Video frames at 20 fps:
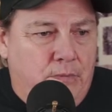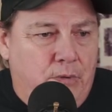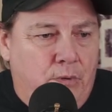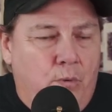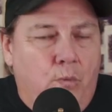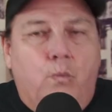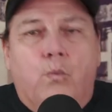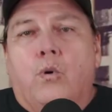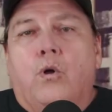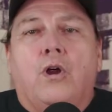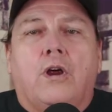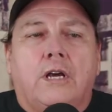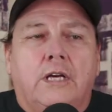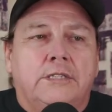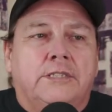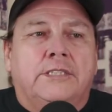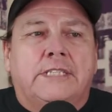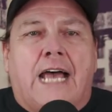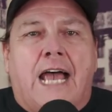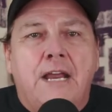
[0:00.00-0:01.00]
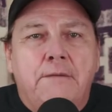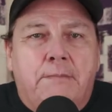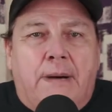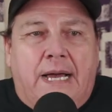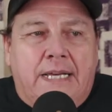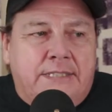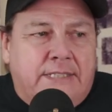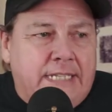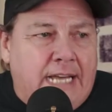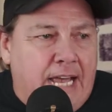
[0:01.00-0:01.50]
work side
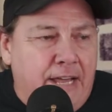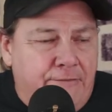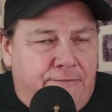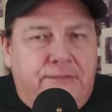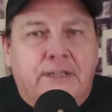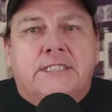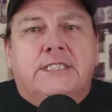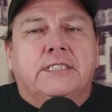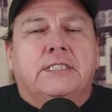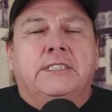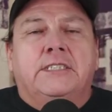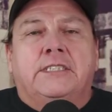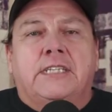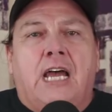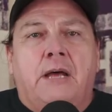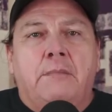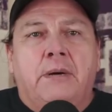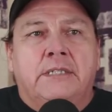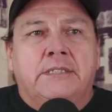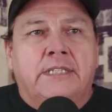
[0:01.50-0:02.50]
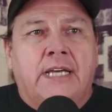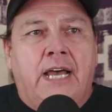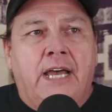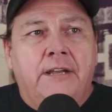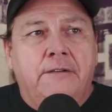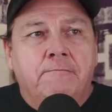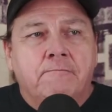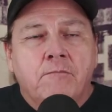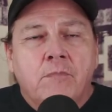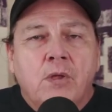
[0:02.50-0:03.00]
by side, physically side by
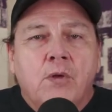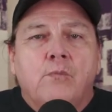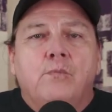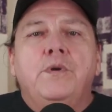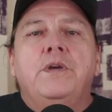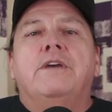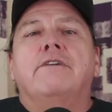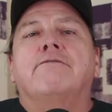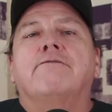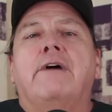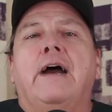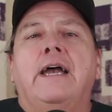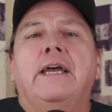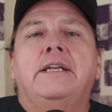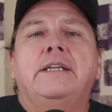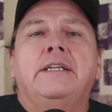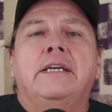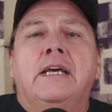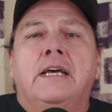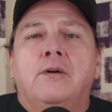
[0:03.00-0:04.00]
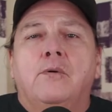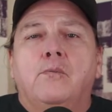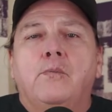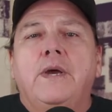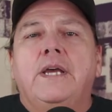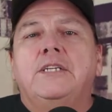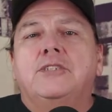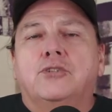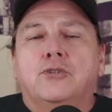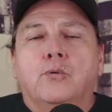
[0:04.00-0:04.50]
side, we can find
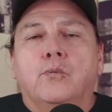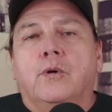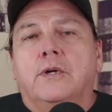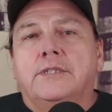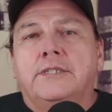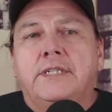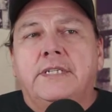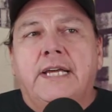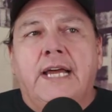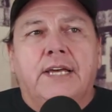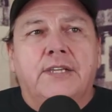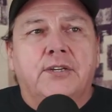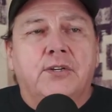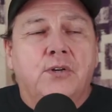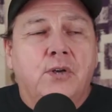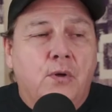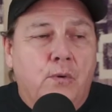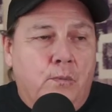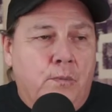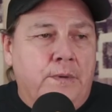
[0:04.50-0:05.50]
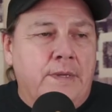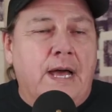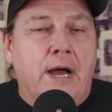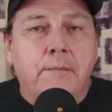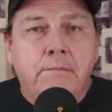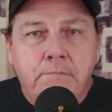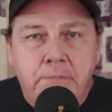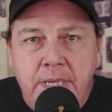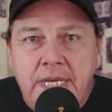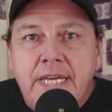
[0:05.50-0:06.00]
ways to work together
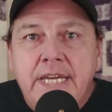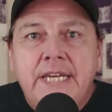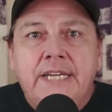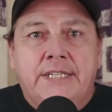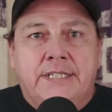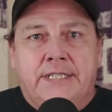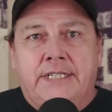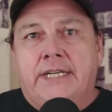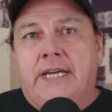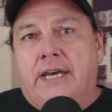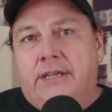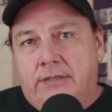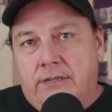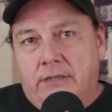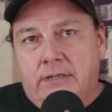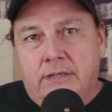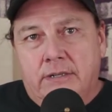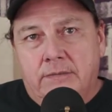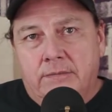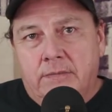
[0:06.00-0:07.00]
without being together.